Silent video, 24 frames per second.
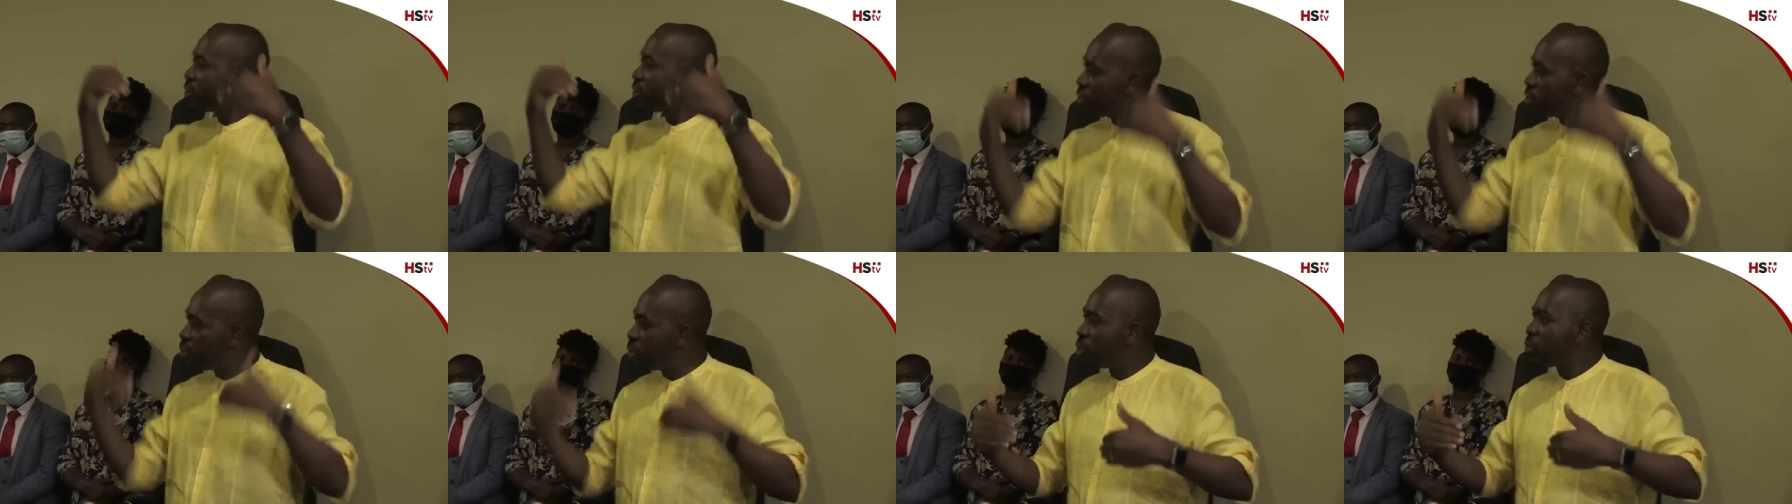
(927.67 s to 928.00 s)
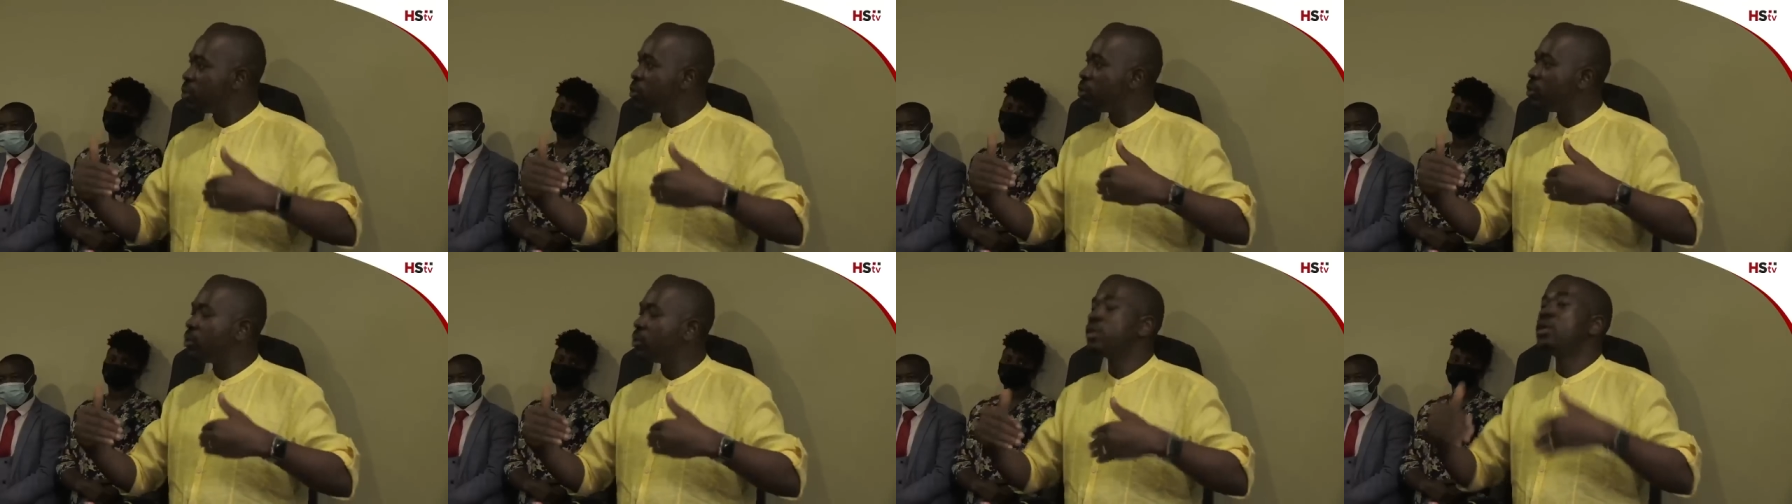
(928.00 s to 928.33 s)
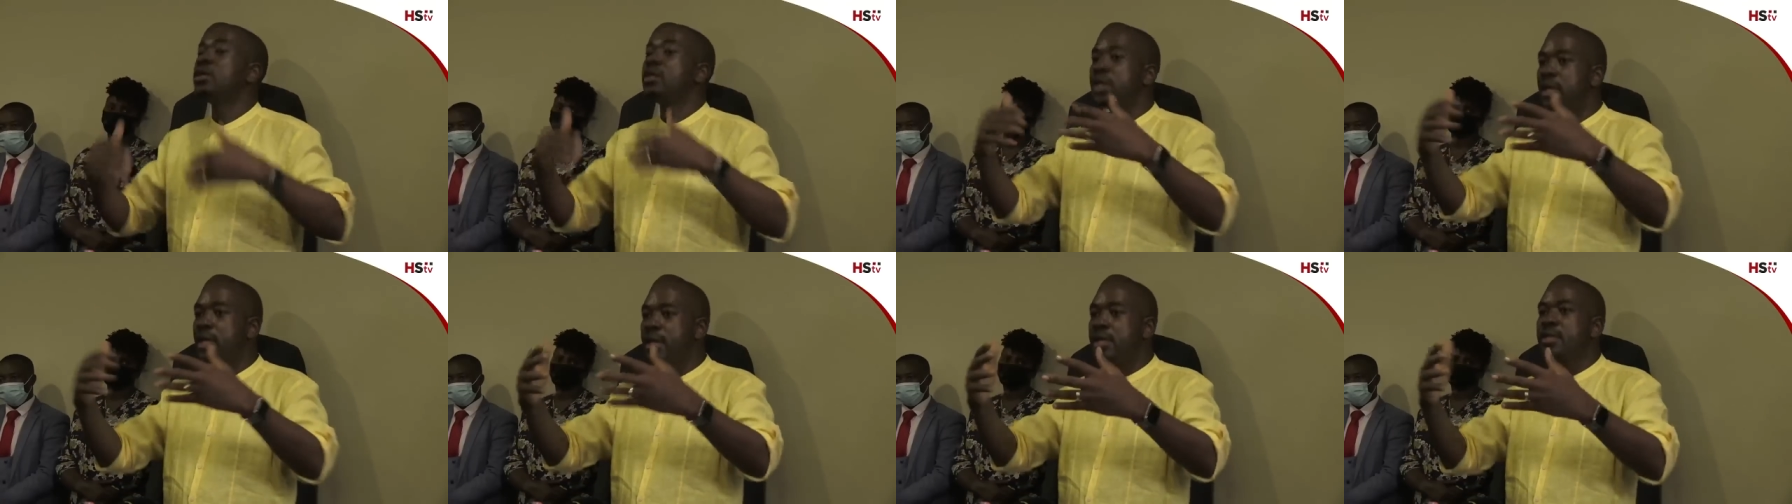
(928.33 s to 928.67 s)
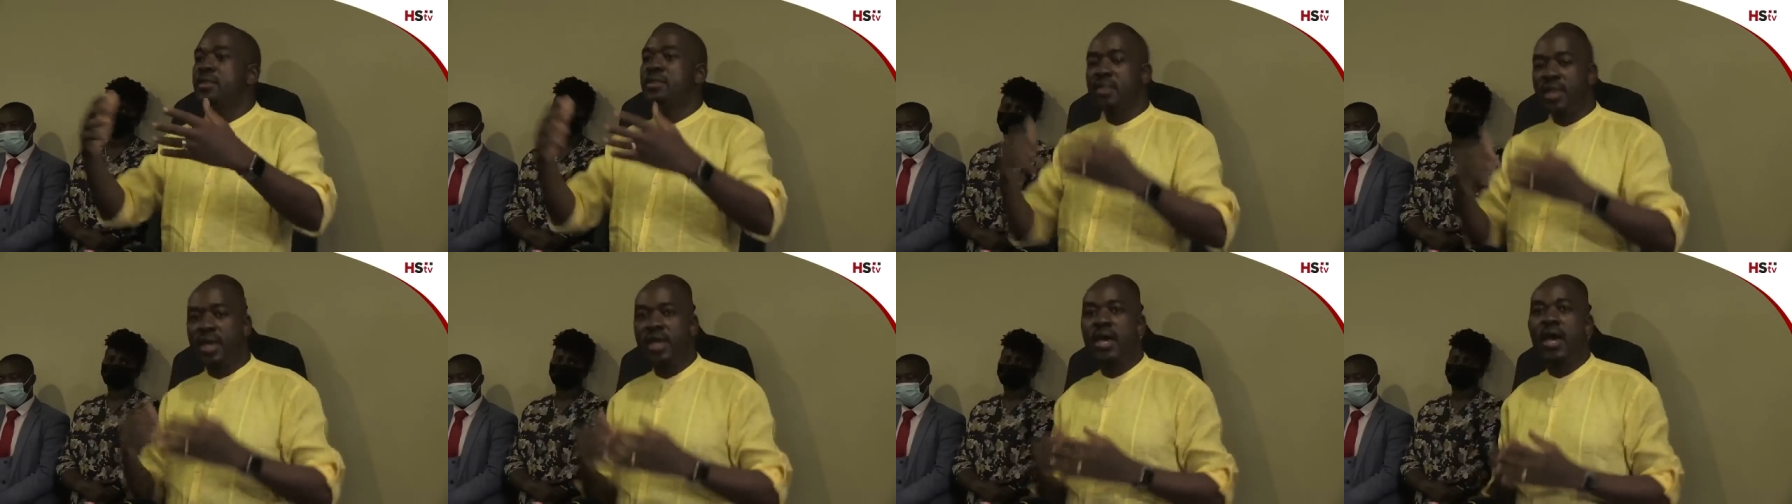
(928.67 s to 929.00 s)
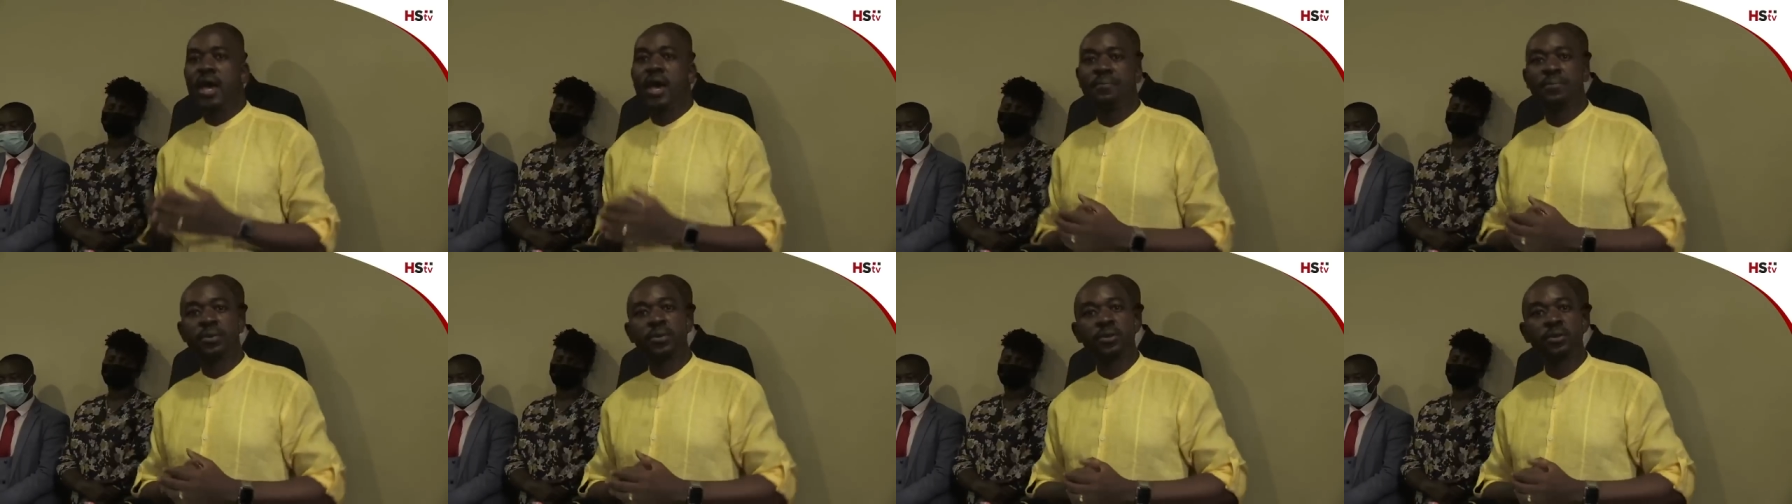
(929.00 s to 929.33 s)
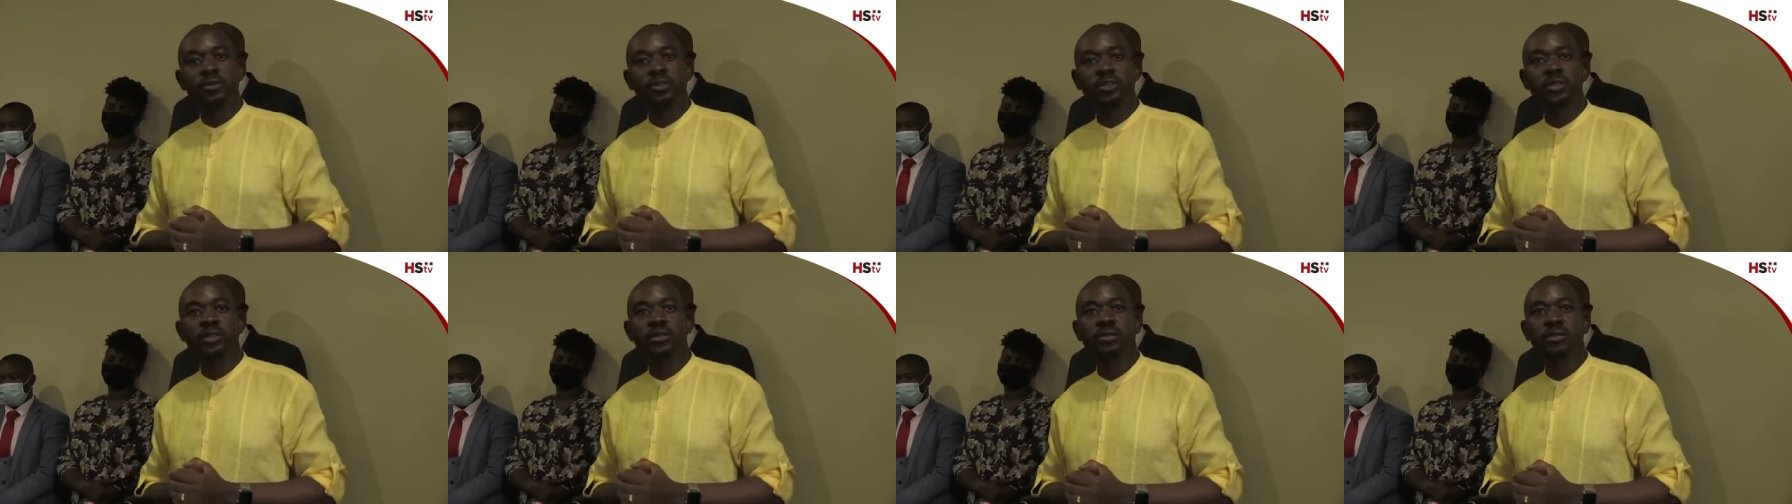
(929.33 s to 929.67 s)
new in their
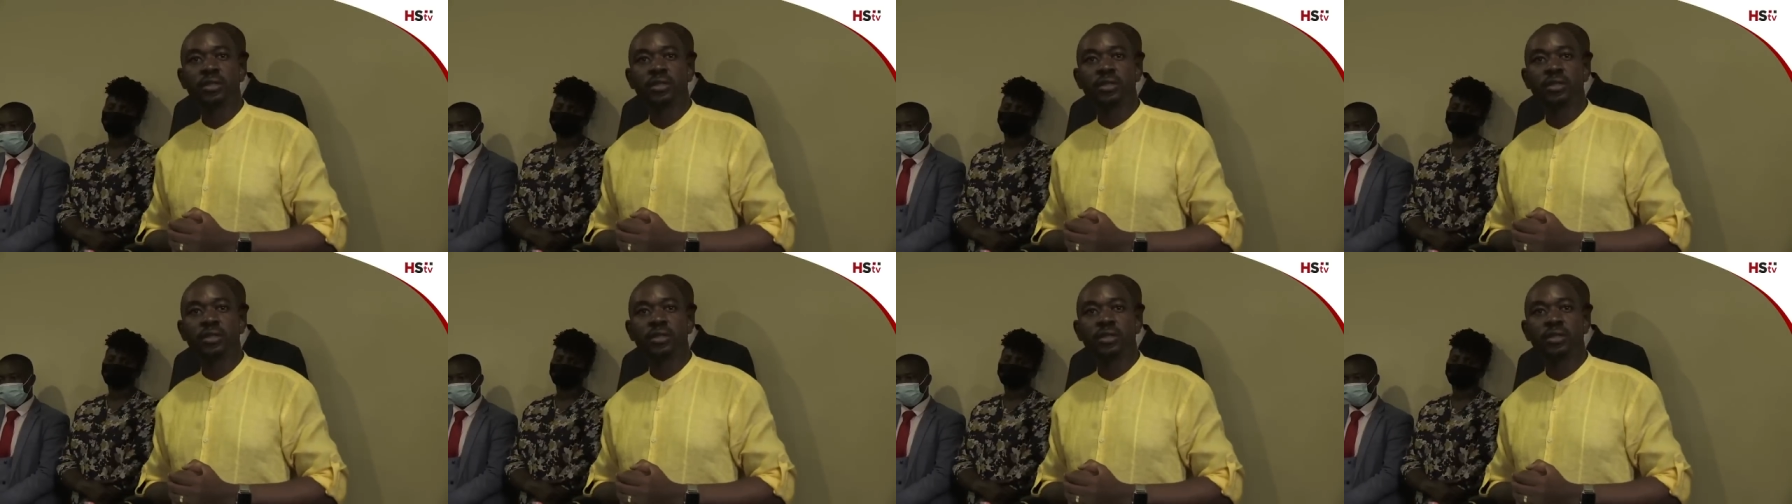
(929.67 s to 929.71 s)
approach.